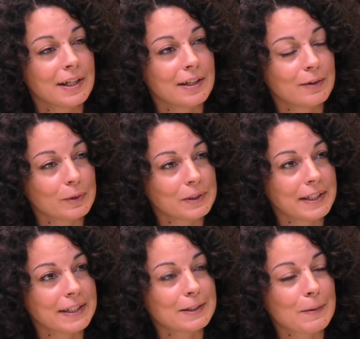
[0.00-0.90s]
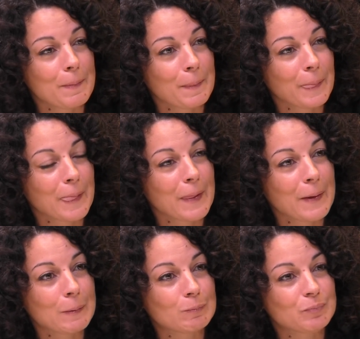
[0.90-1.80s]
I have a kind of
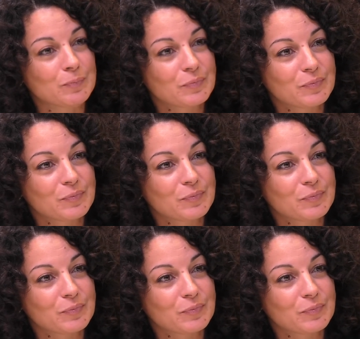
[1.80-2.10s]
very